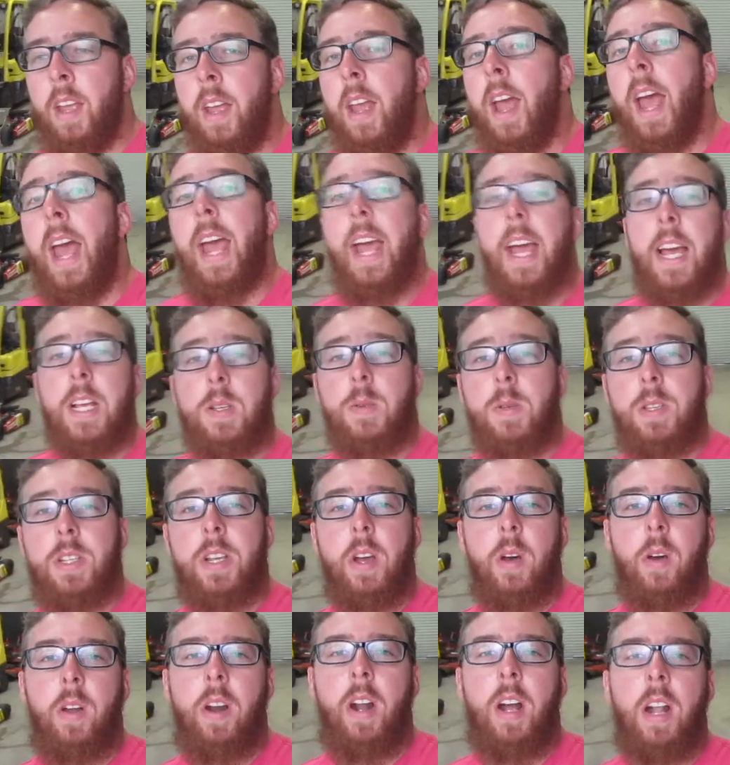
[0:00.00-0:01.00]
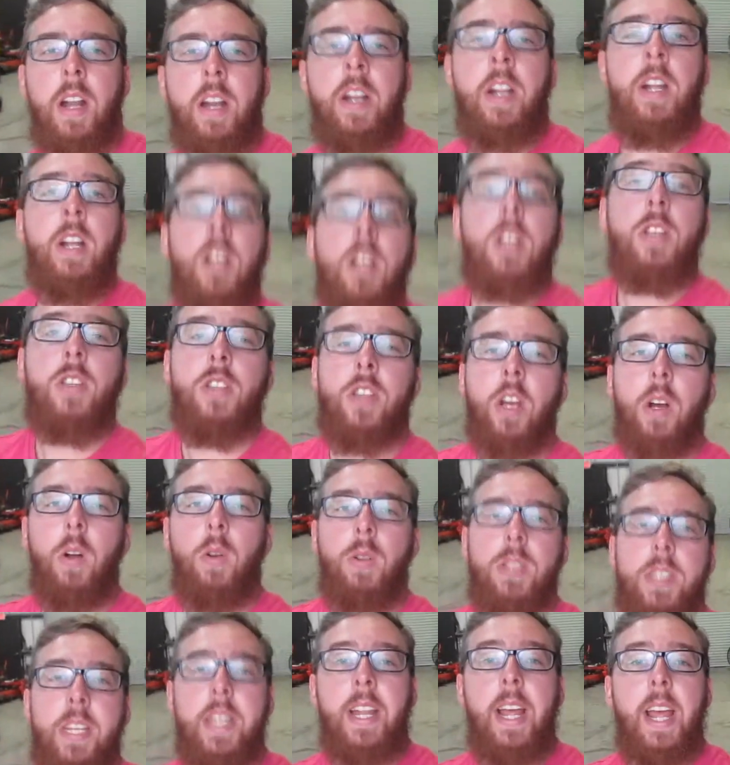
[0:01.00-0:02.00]
Hey guys, what's going on? So
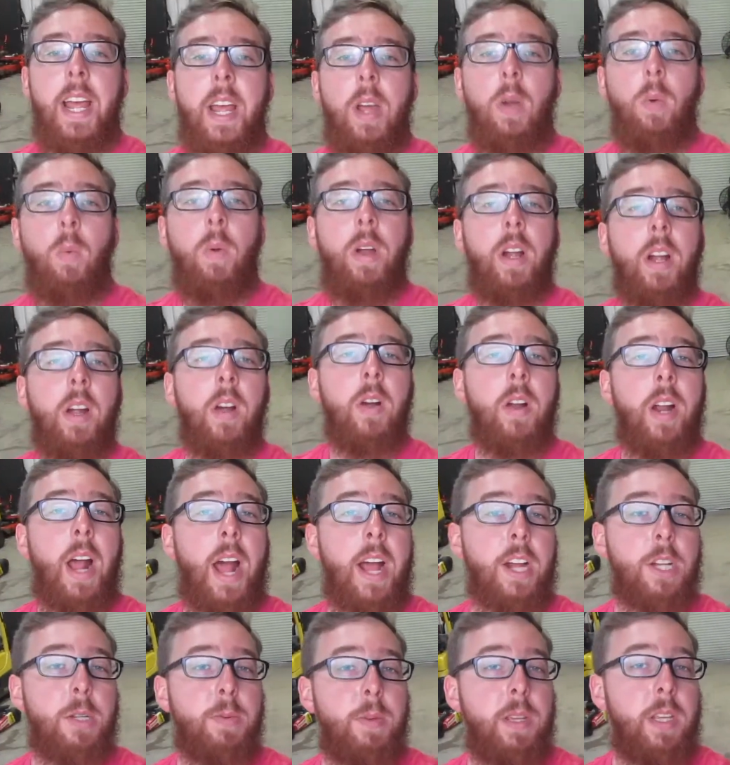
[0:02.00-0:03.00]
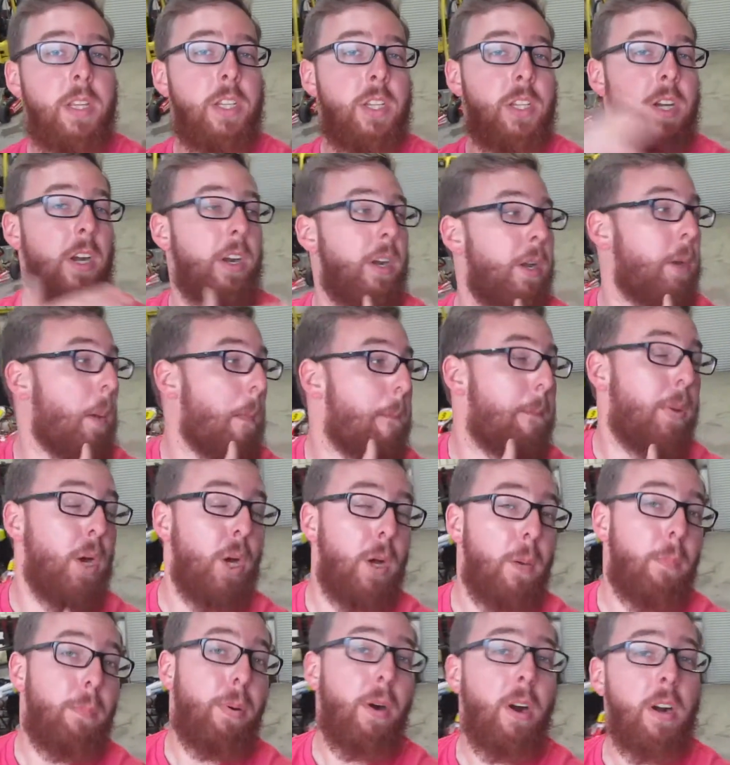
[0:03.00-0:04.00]
today we are going to actually be starting to
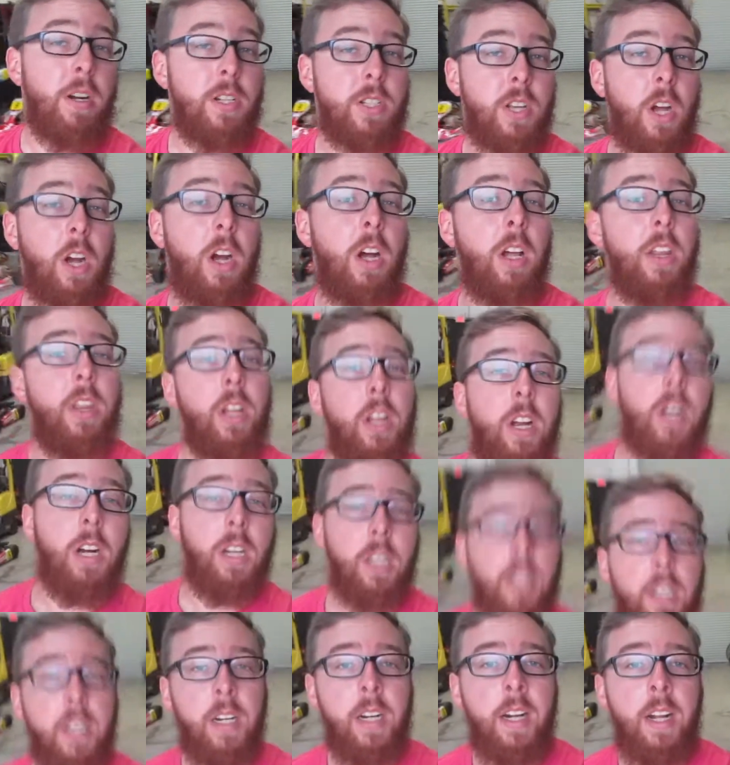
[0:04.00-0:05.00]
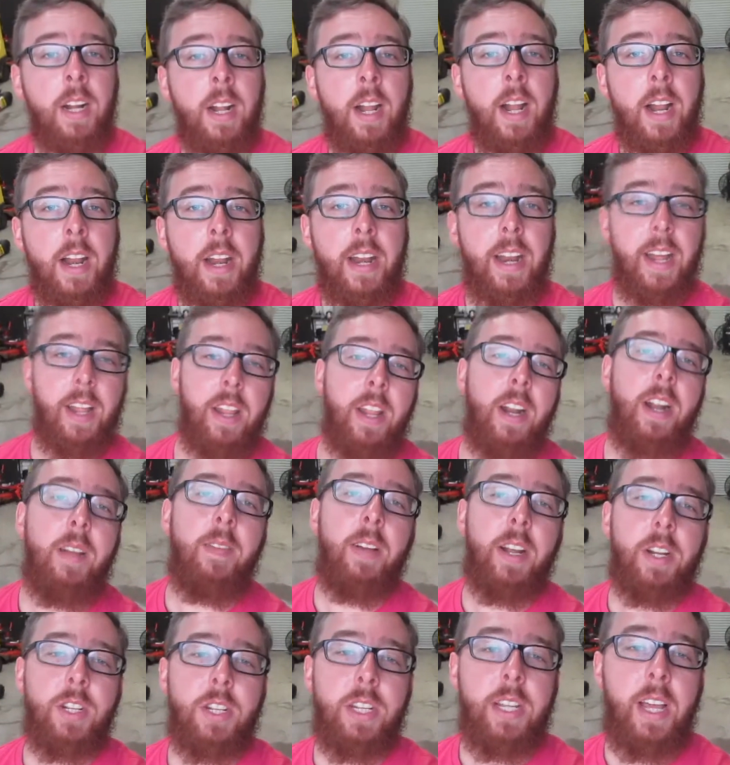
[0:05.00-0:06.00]
put parts on the cart now that I've
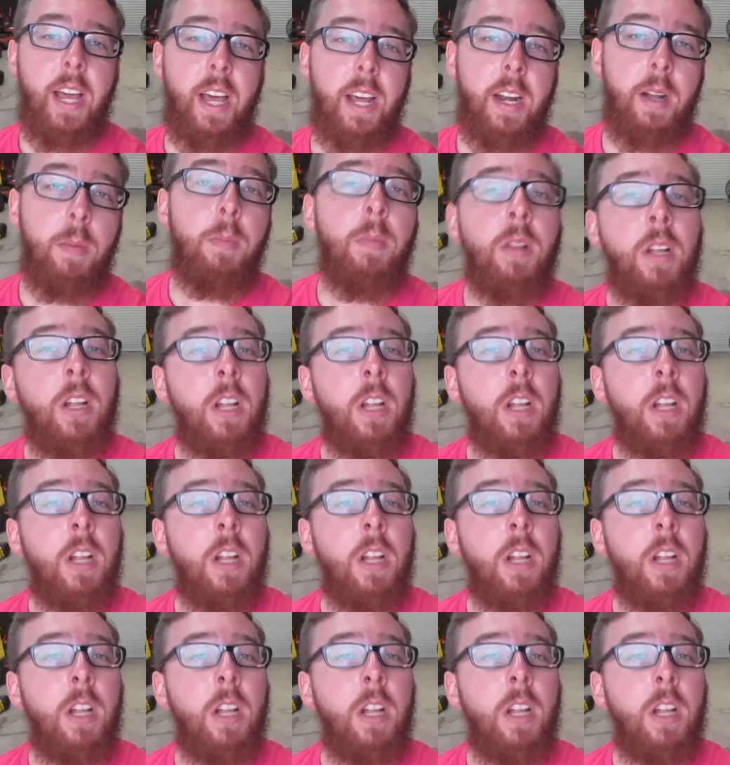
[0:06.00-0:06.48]
actually got them.